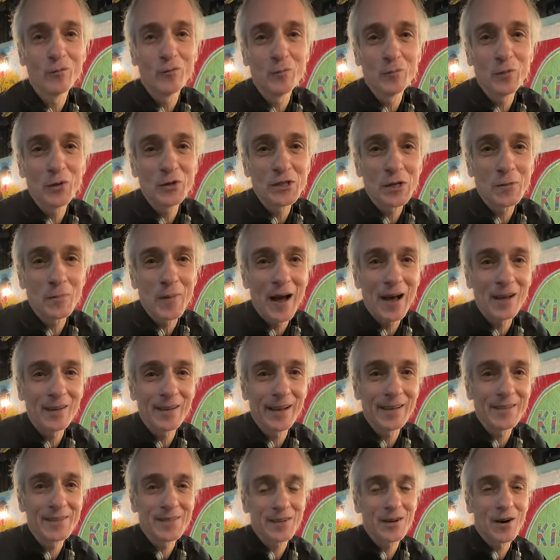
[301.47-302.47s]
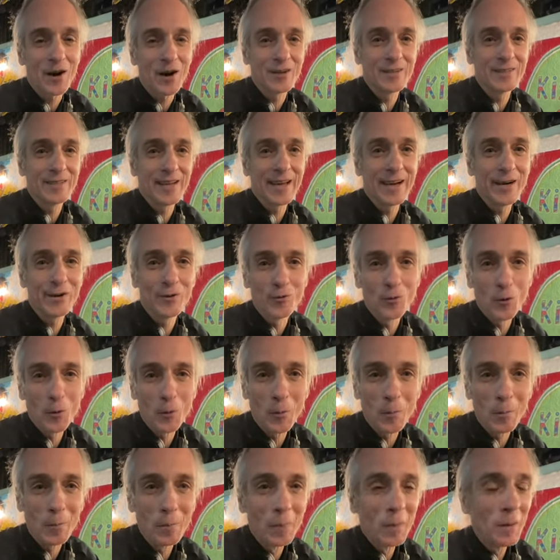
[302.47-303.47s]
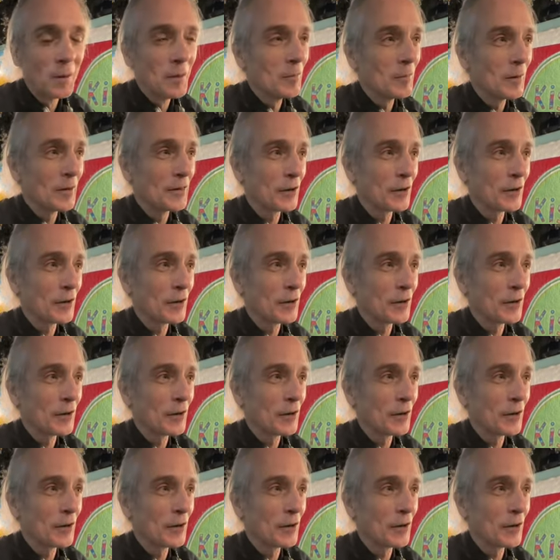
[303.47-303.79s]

put some outlets in our data room.